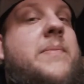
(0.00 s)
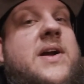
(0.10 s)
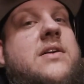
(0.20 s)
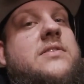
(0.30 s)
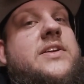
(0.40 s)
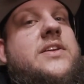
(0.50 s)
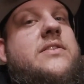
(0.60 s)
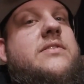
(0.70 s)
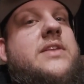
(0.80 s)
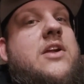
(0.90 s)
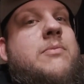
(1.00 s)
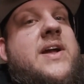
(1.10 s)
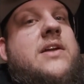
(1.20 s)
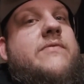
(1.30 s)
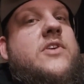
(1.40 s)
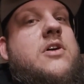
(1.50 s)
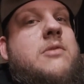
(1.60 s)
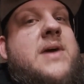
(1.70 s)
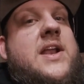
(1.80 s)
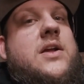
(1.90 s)
apparently they don't make it for an
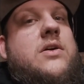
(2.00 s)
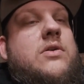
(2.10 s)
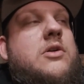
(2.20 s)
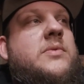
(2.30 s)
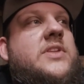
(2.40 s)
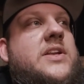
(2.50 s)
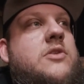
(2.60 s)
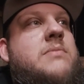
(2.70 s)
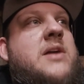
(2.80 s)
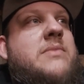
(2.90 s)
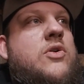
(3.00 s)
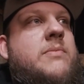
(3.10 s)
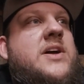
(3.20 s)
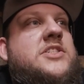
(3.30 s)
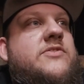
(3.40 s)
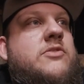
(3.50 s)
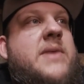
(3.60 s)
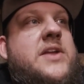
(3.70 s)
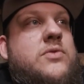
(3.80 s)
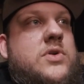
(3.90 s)
automatic car, but they do make motor mounts for the
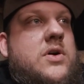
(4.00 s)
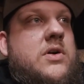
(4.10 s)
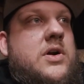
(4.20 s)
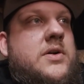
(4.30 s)
manual car.